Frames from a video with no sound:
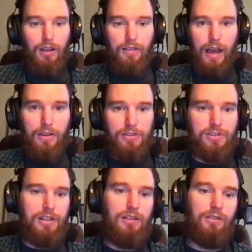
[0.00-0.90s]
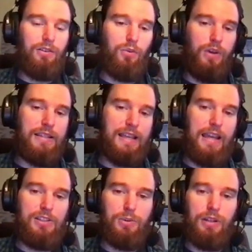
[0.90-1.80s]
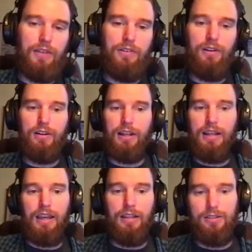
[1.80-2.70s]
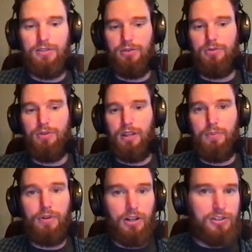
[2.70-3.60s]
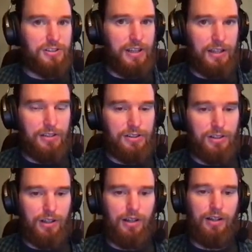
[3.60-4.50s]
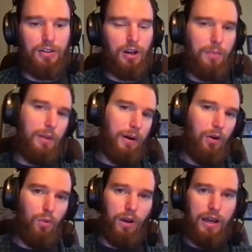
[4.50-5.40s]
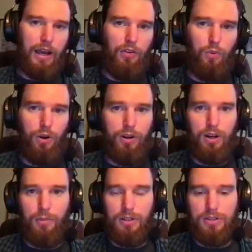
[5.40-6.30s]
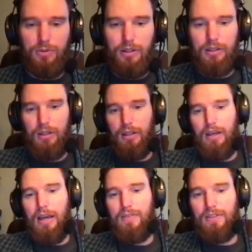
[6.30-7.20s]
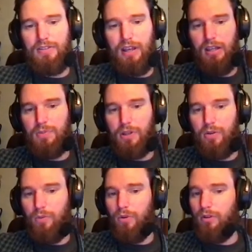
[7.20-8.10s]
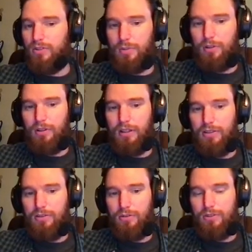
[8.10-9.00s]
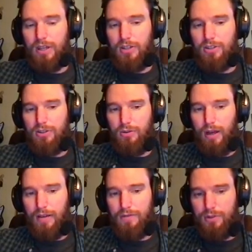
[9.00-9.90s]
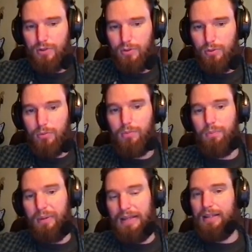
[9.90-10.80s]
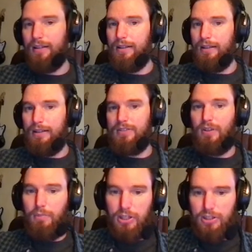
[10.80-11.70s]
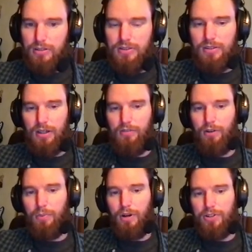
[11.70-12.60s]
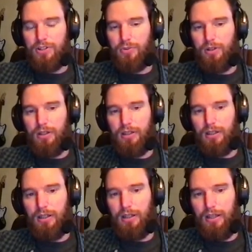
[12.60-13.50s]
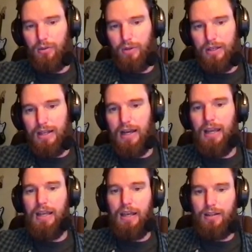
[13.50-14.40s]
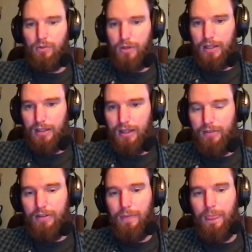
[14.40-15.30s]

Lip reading: now you'll see weeks 8 to 11 are dedicated to the production stage. And I'll talk a bit about what kind of work you're going to be doing at this stage, but you will, similarly to stage 2, have 2 big submissions of your project work in week 9 and in week 11.